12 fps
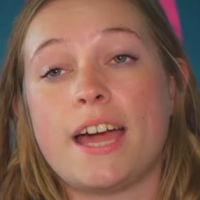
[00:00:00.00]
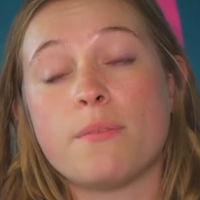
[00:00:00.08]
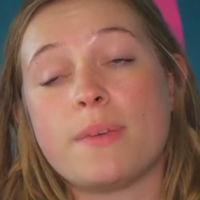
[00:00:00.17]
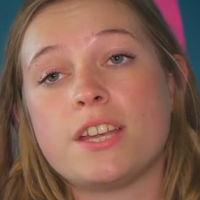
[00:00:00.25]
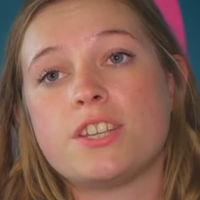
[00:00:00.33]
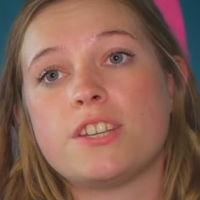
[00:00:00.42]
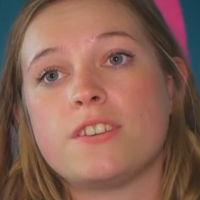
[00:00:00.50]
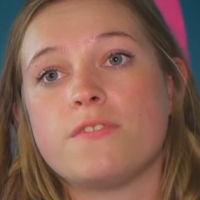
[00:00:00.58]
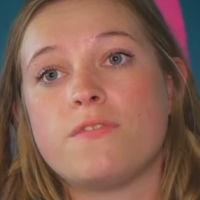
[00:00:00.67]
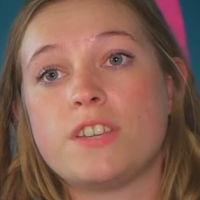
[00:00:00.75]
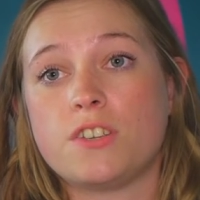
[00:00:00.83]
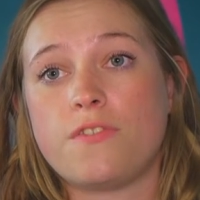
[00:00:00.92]
animation,
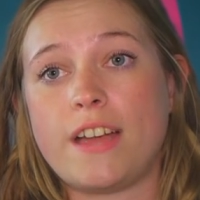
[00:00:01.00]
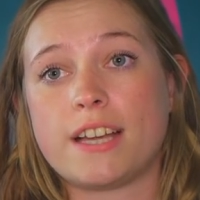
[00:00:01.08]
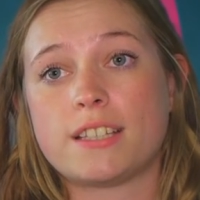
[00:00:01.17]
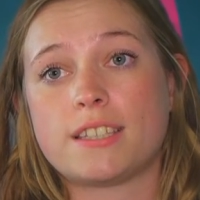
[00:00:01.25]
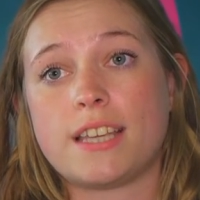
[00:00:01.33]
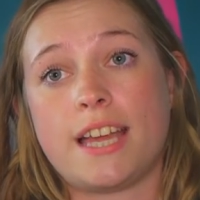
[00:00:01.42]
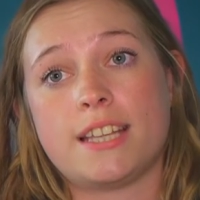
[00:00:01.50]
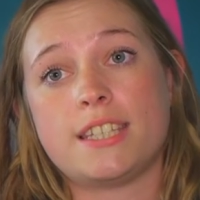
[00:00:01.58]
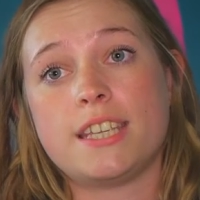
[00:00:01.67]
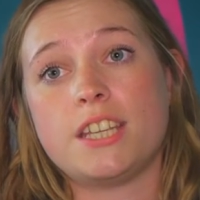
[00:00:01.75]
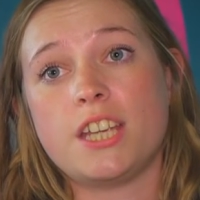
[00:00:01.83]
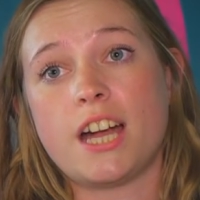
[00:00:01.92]
visual effects and
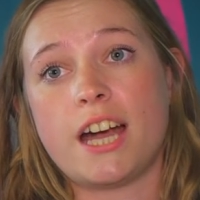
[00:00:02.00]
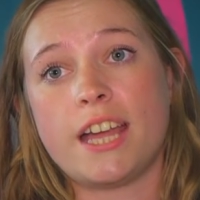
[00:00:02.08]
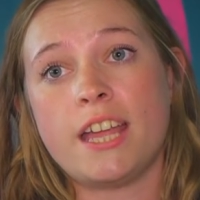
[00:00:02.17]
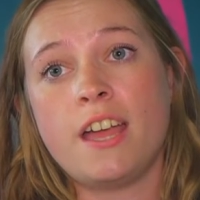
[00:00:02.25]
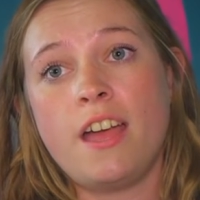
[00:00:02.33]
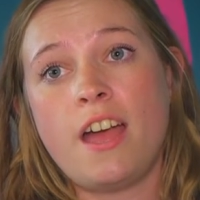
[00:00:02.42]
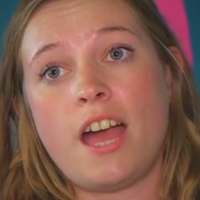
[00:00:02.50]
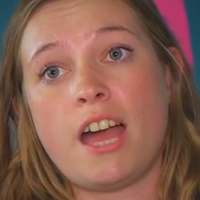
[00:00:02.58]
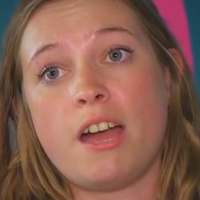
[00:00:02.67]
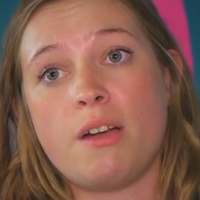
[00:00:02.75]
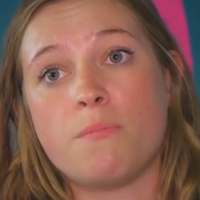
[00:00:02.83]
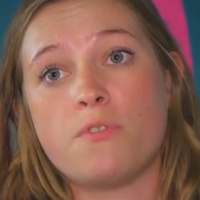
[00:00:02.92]
CGI
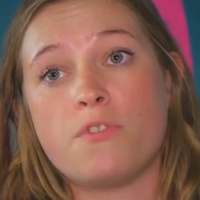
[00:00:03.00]
um,